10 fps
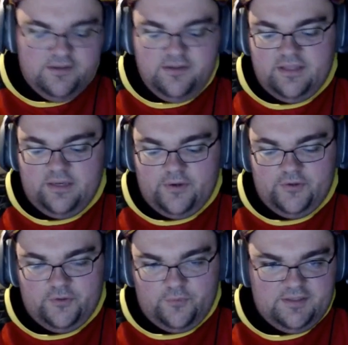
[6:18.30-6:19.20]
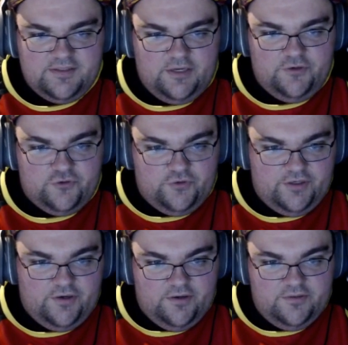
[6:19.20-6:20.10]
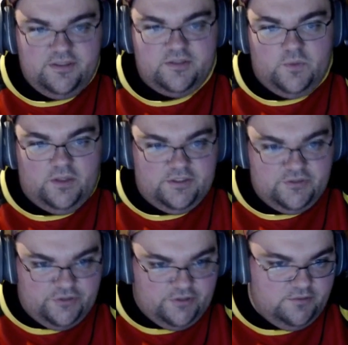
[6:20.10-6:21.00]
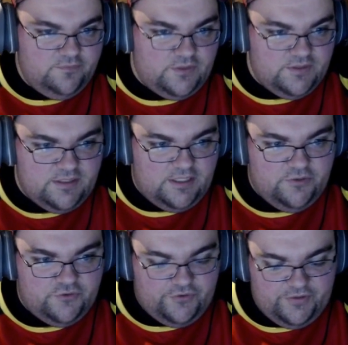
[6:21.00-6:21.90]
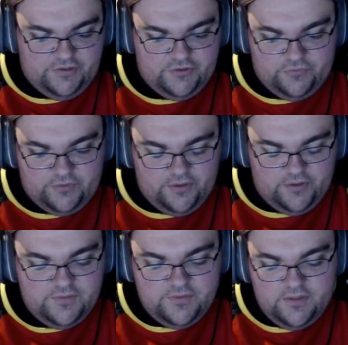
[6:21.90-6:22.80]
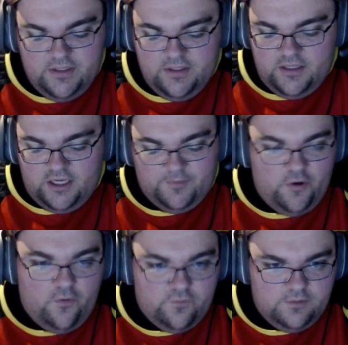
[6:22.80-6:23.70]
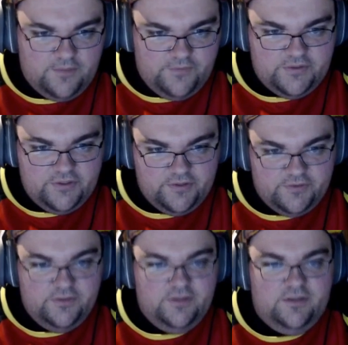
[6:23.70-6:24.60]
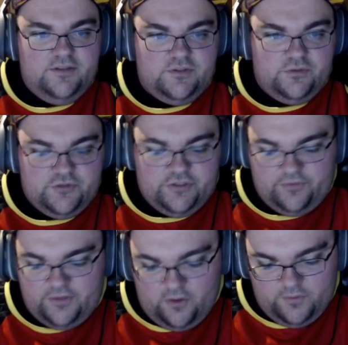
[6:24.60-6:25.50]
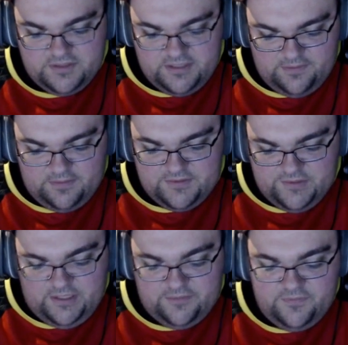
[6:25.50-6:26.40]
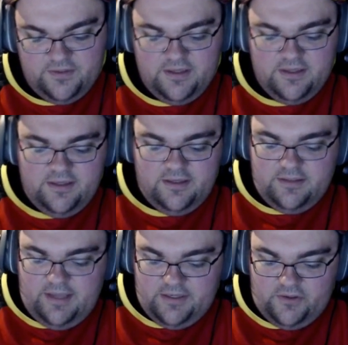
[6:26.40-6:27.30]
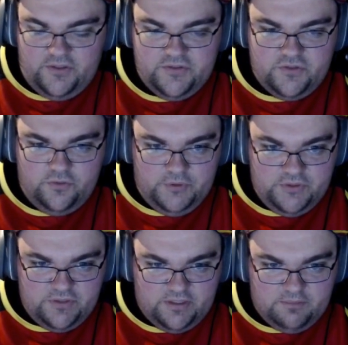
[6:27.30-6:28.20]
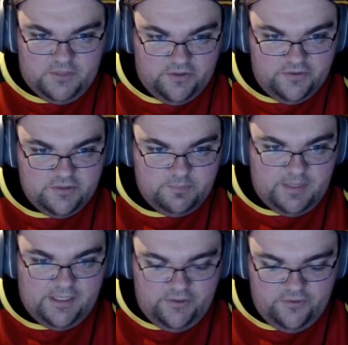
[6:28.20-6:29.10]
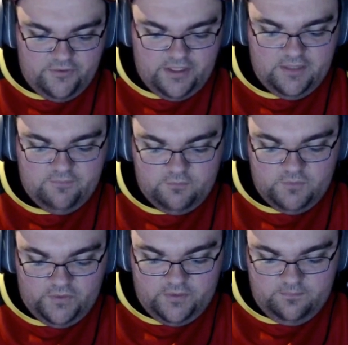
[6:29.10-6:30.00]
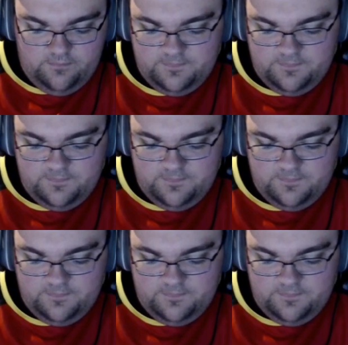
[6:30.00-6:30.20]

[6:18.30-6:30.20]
That way on your Awakened side, you're drawing cards, as well as your front side, you're drawing additional cards. And you overwhelm every turn, so you're generally always going to get this off. And it also puts like mirrors back into your deck if you mill them.